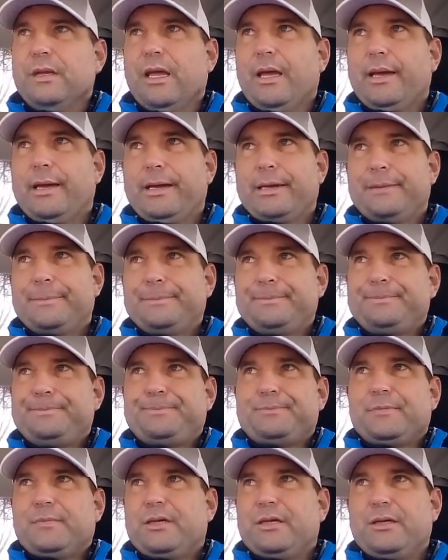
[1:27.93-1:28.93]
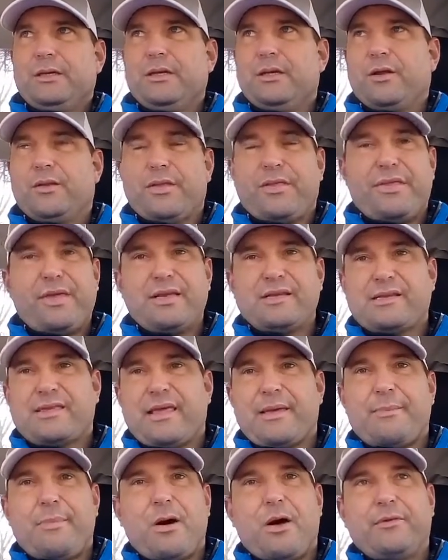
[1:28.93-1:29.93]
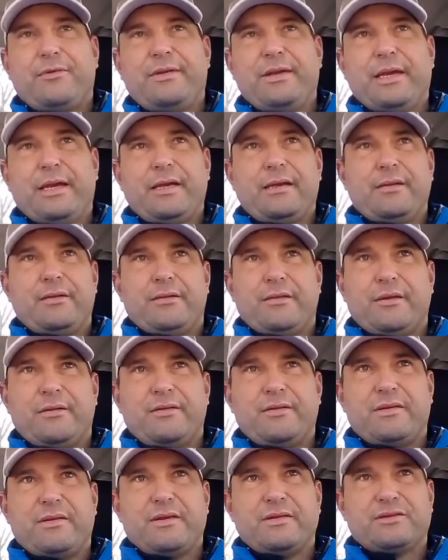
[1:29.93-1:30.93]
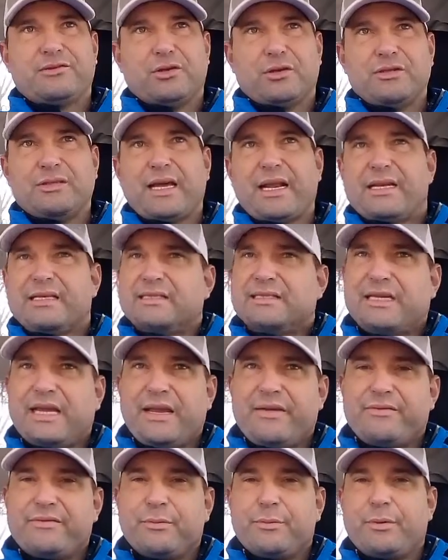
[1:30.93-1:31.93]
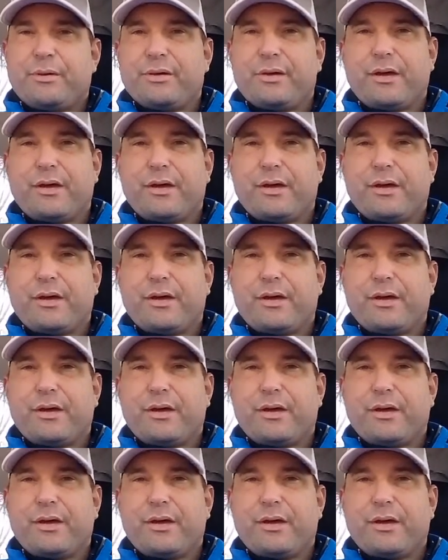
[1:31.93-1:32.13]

The things that ball did, the strokes that it saved,